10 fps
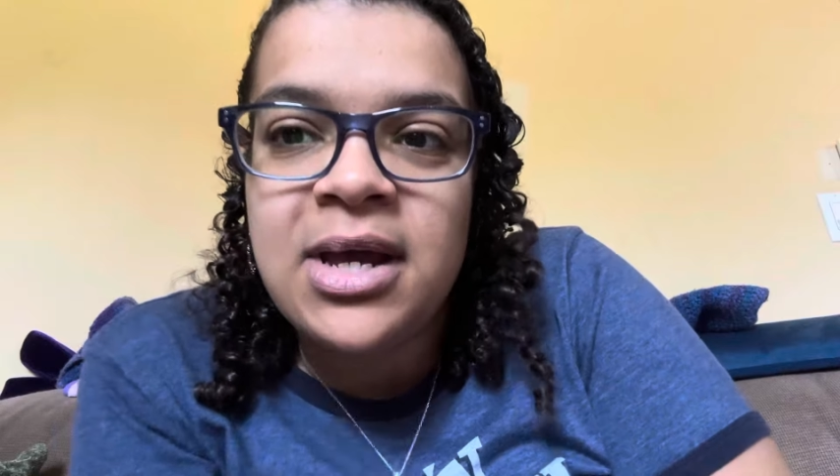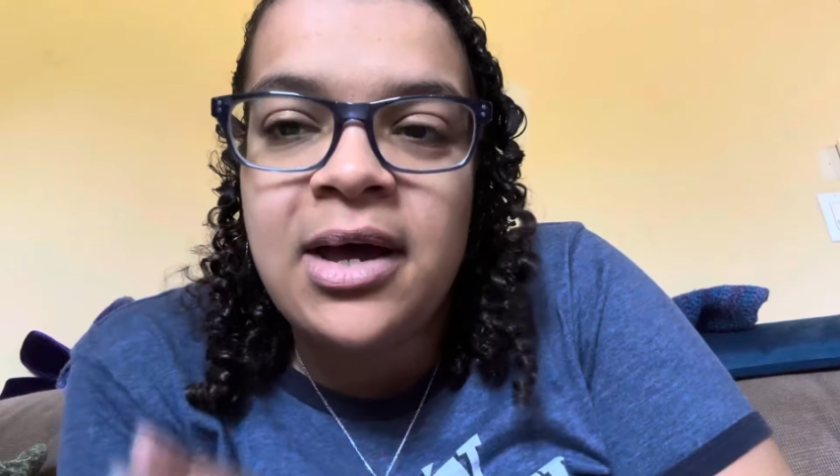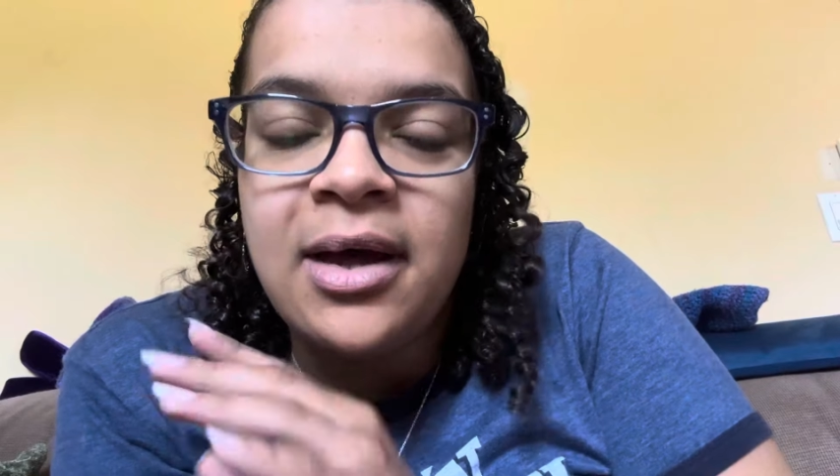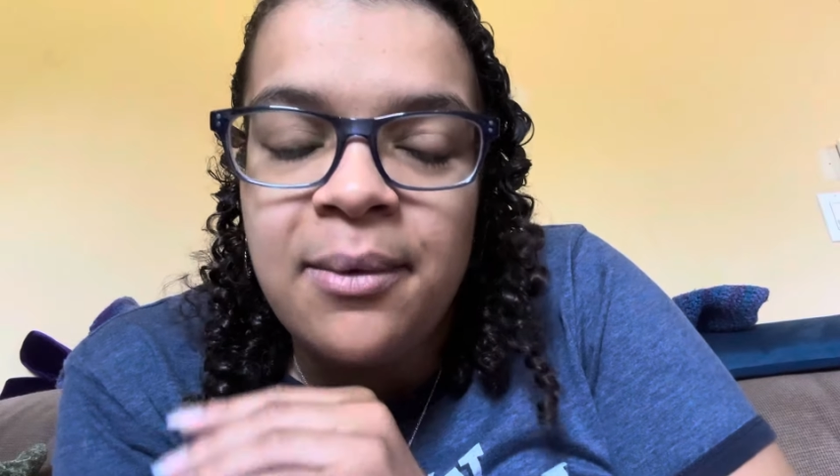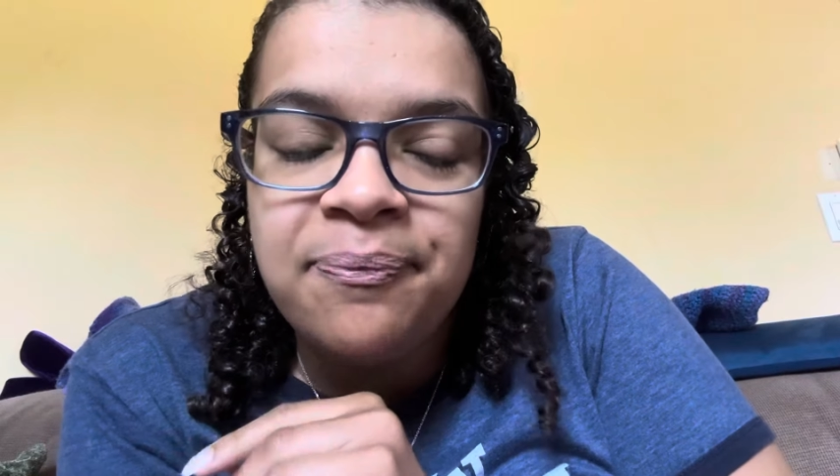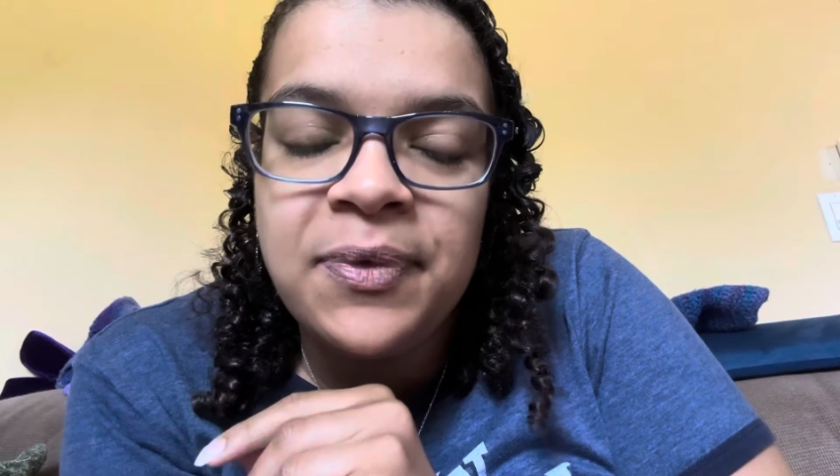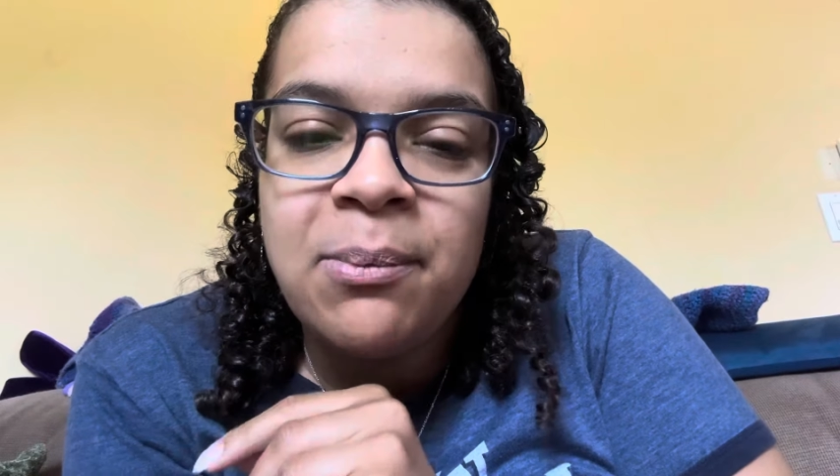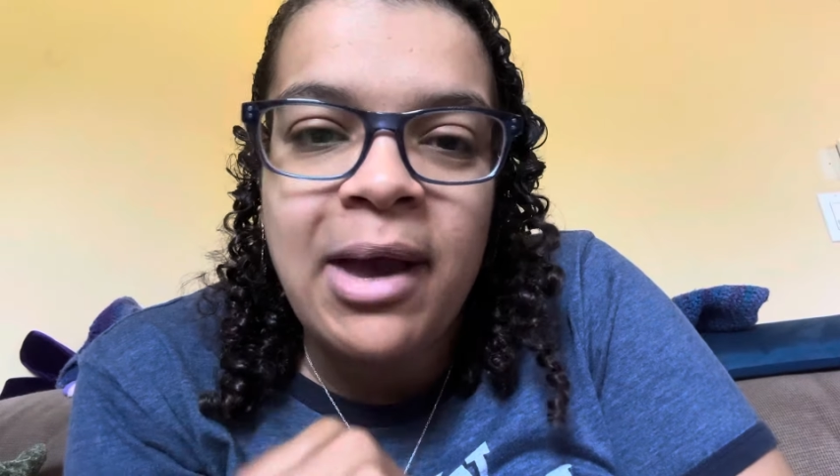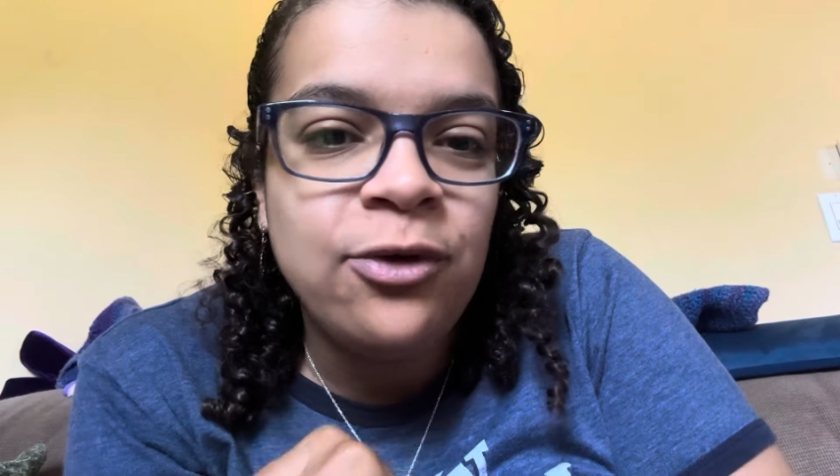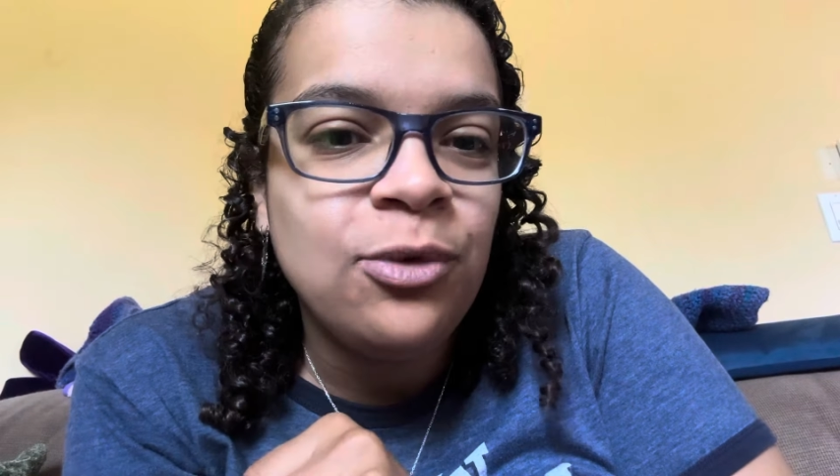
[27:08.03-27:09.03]

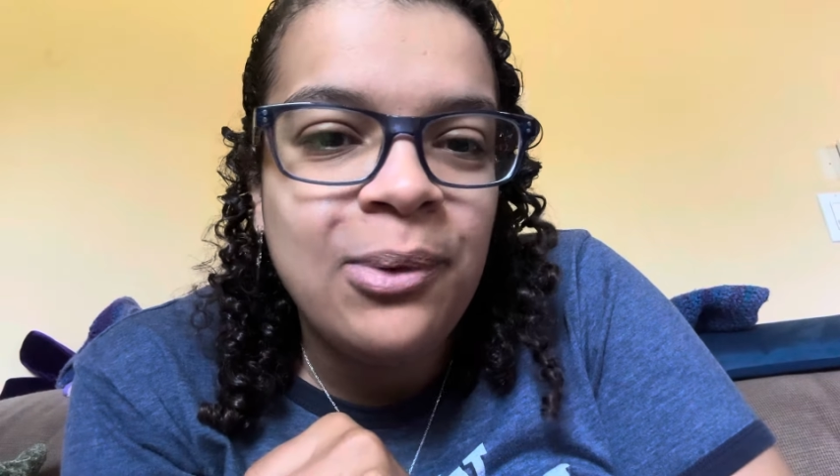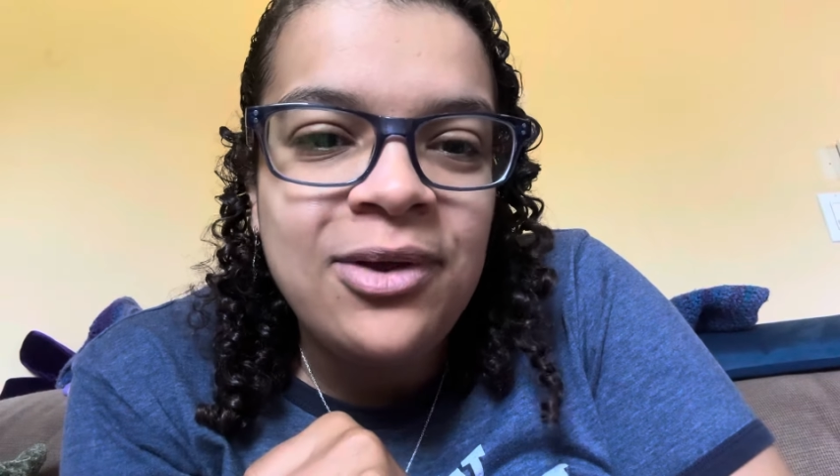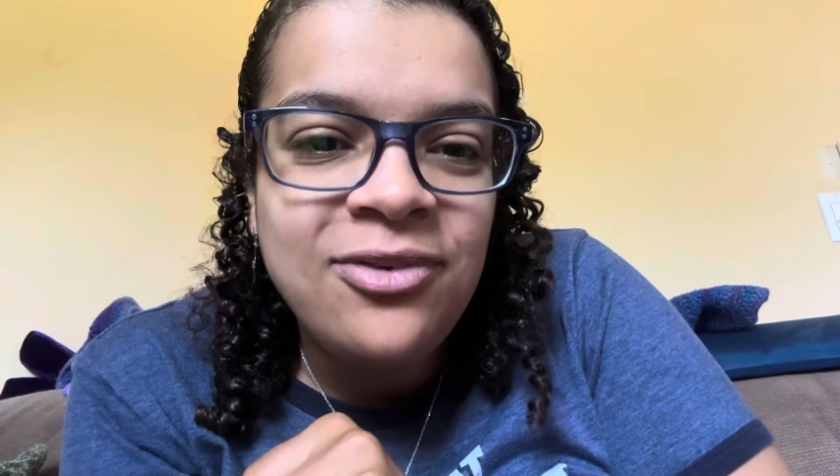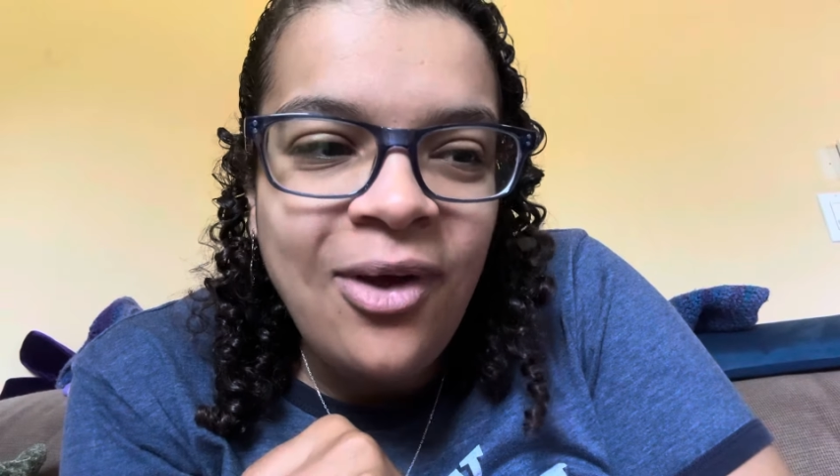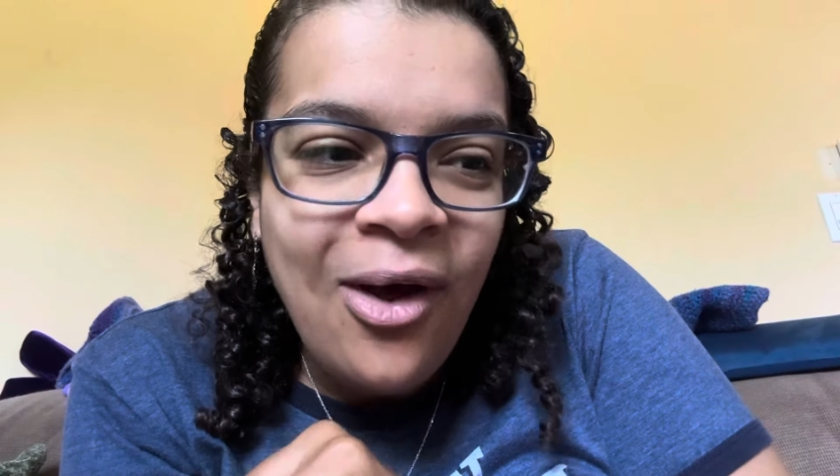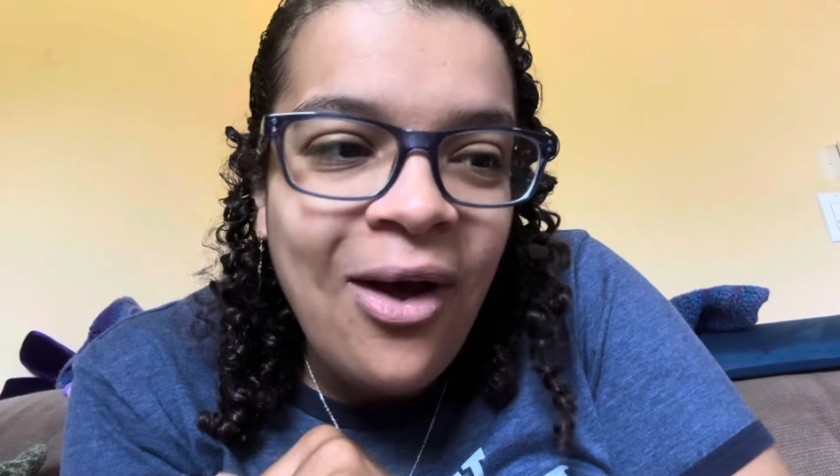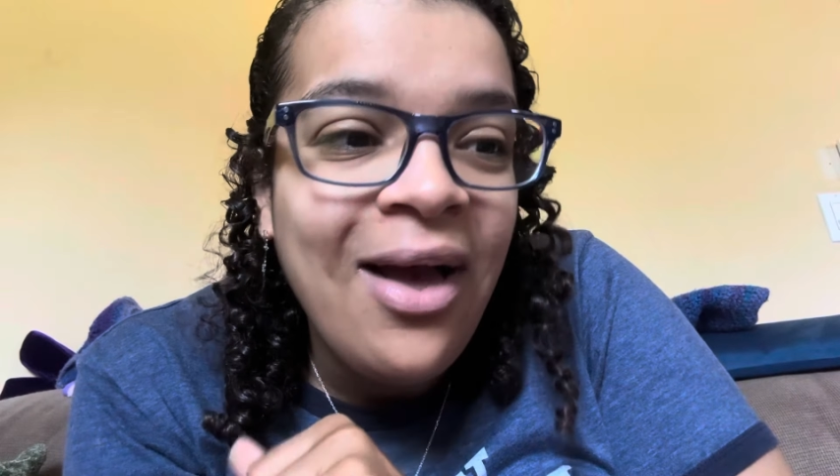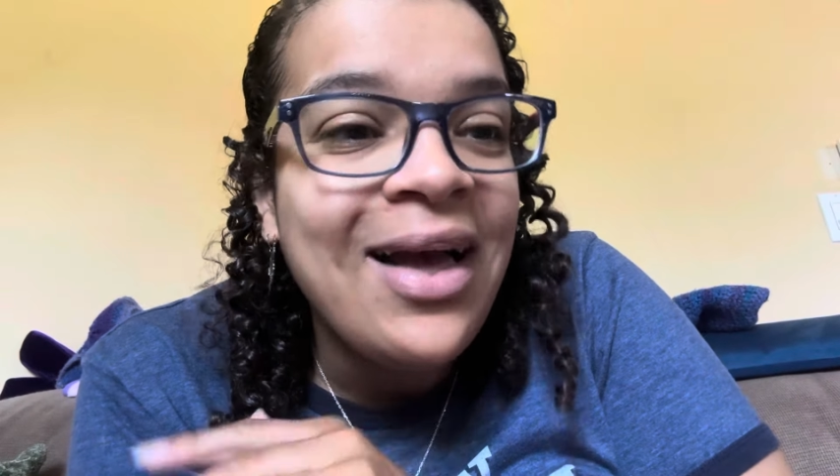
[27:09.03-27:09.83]
Backstreet Boys song.